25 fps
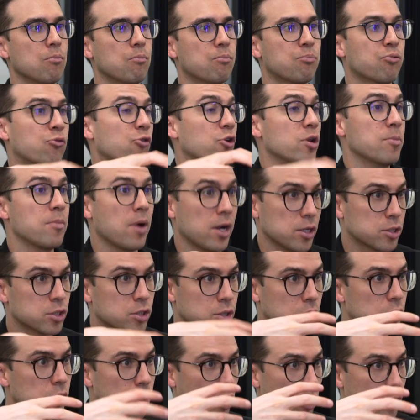pretty
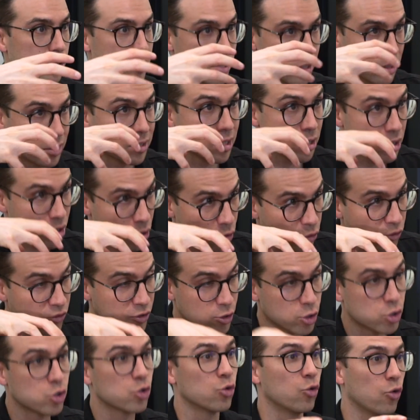much, you know, to sort of
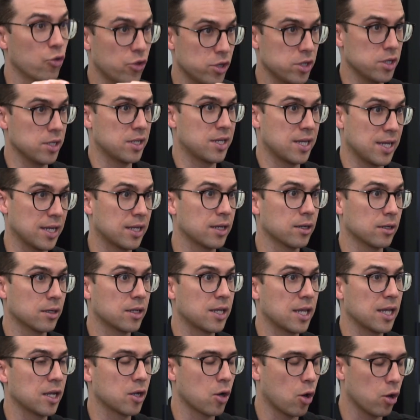ensure that you
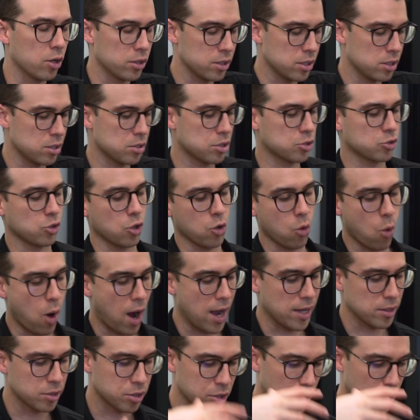kick on in a strong way.